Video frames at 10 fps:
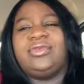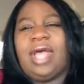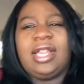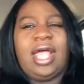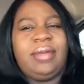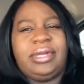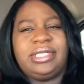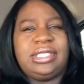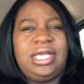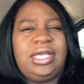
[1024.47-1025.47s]
do not like being
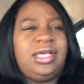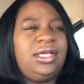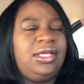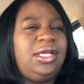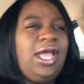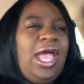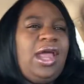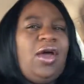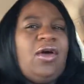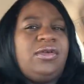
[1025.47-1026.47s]
sick
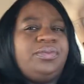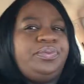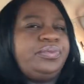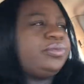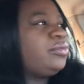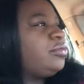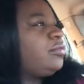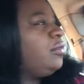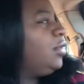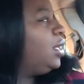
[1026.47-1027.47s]
at all.
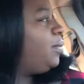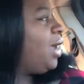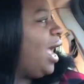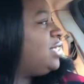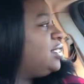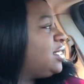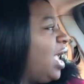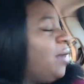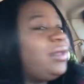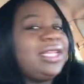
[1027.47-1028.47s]
But I just
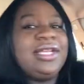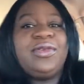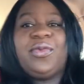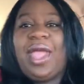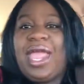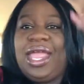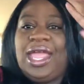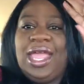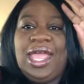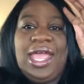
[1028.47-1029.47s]
can't believe the way
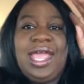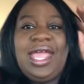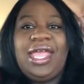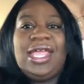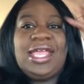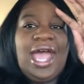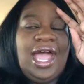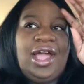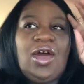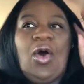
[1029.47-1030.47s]
it
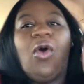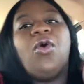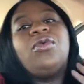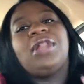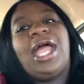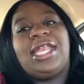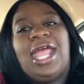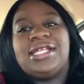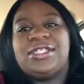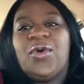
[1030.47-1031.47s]
got cold like
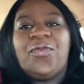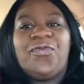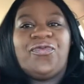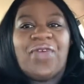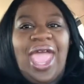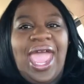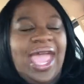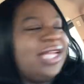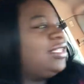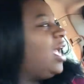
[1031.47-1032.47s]
that so
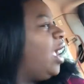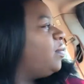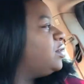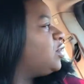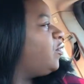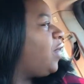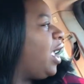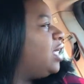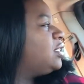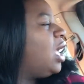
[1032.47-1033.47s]
fast. It happened so
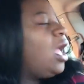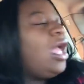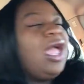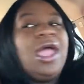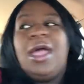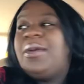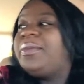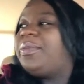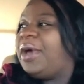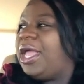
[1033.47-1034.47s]
fast.
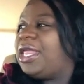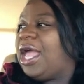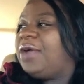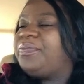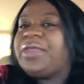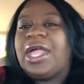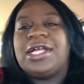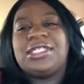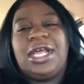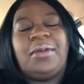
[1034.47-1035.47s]
But yeah, like
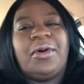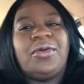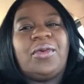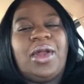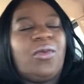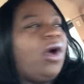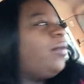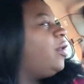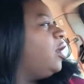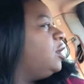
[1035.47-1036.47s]
I said, I'm on the way to
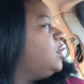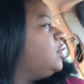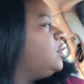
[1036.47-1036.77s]
Walmart.